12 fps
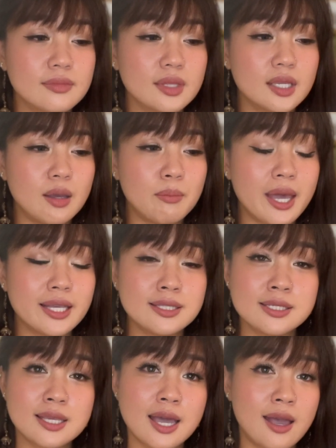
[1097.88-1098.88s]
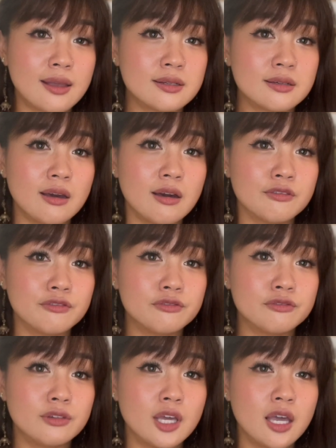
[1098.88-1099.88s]
mindset
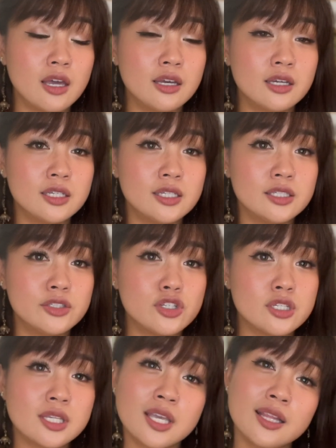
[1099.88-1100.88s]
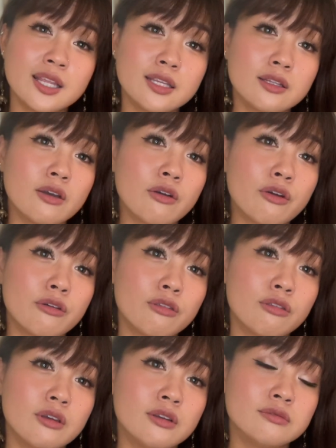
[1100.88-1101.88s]
of just healing the
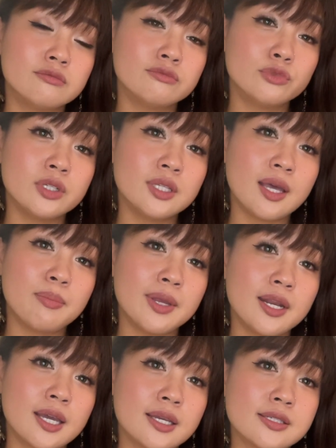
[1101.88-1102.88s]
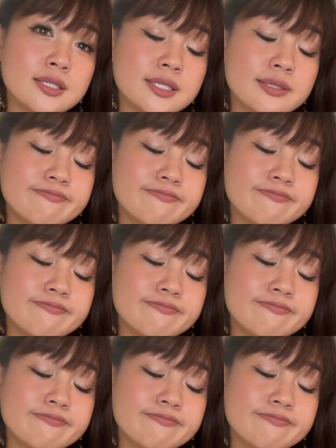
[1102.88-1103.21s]
earth. Wouldn't that be nice?